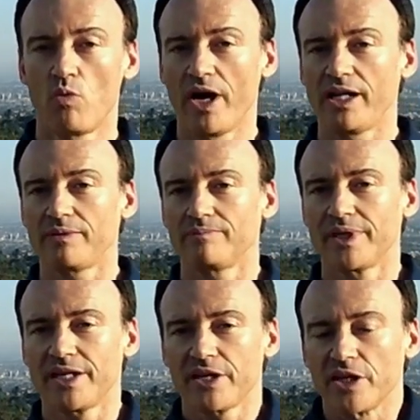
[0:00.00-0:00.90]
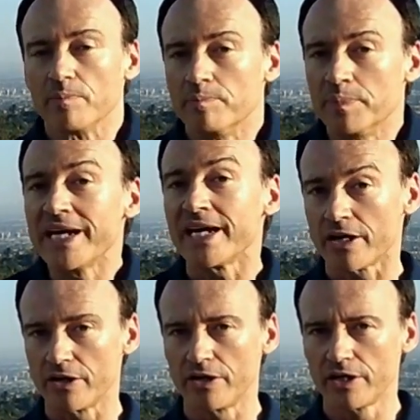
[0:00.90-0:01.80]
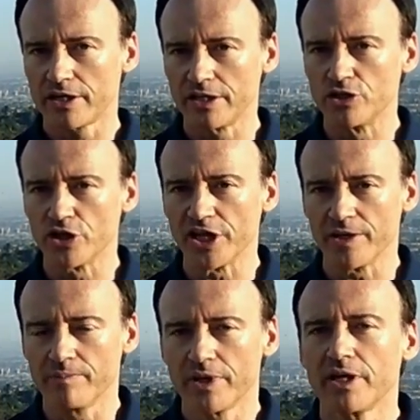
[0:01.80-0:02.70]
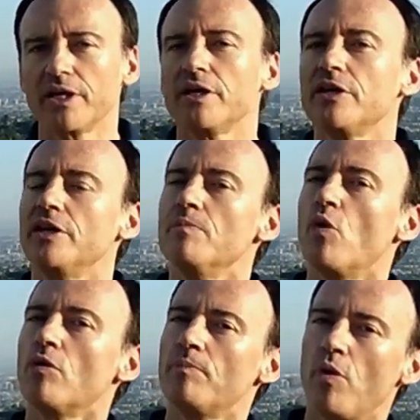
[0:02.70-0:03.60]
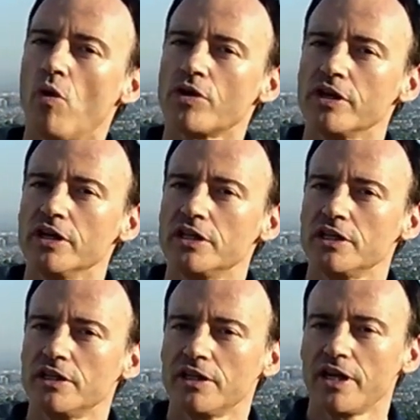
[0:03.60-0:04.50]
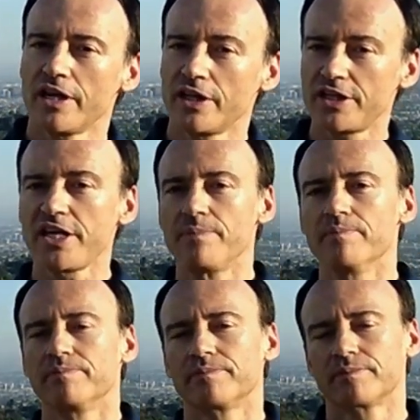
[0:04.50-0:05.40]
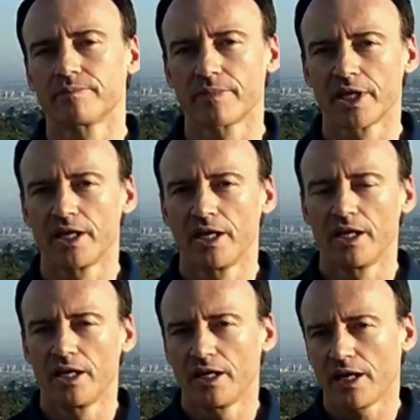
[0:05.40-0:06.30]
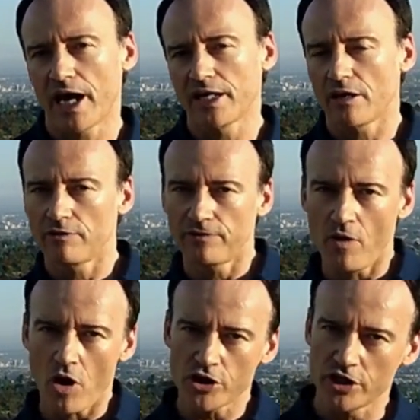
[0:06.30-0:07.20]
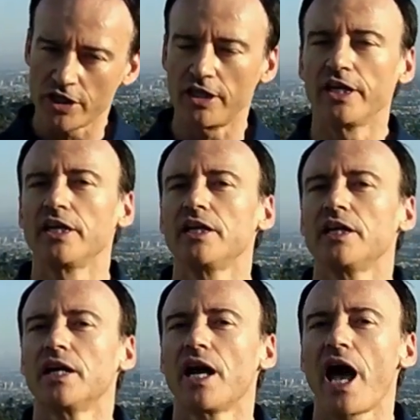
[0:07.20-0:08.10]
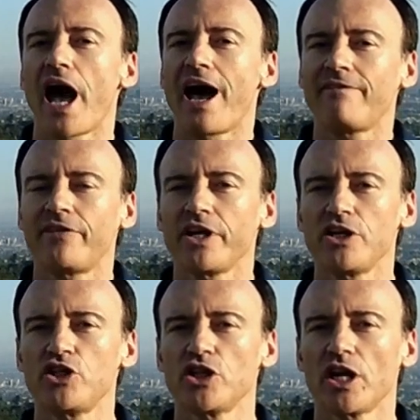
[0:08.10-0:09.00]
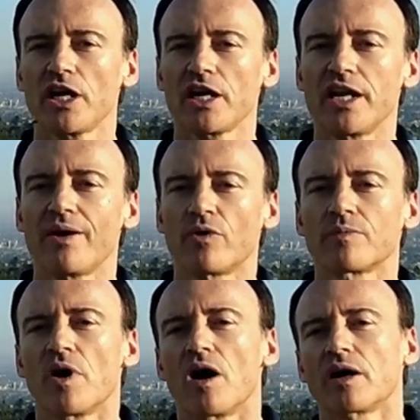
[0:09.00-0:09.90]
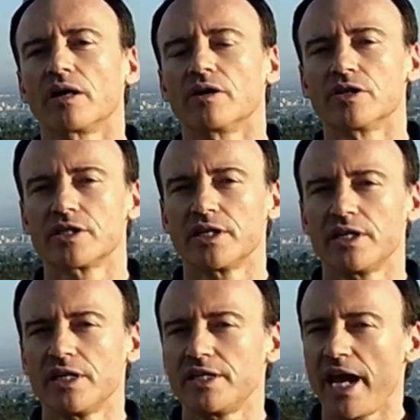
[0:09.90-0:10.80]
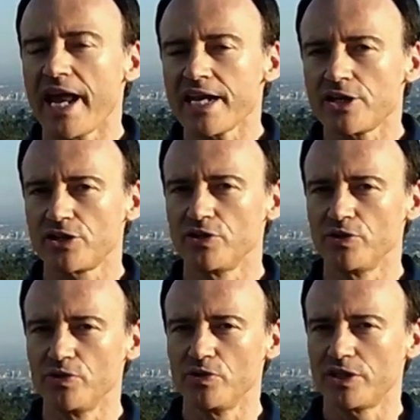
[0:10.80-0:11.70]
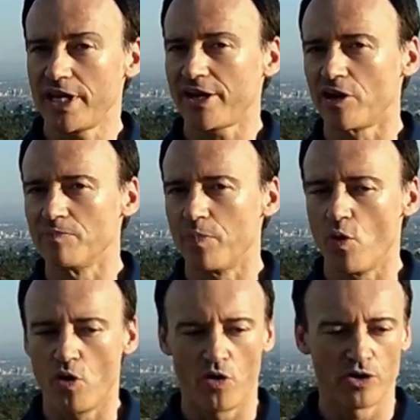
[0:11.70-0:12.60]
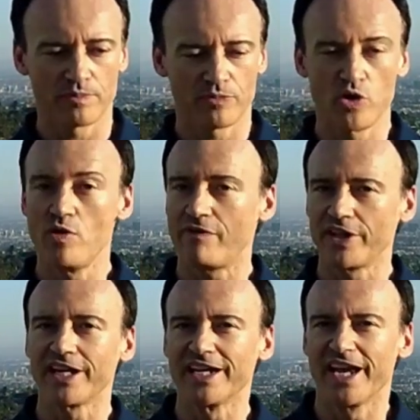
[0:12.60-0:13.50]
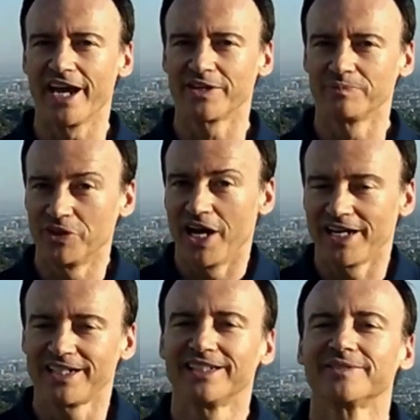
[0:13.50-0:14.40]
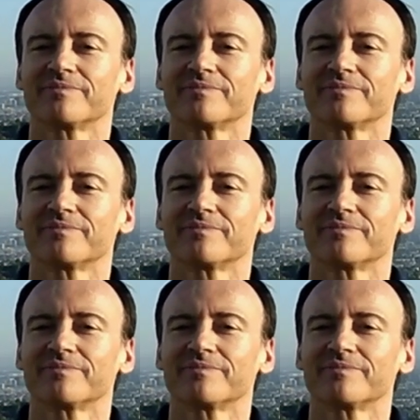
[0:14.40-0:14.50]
Well, the bigger the dream, the more important the team. And unfortunately, average network marketers tend to take on board whoever they can get, right?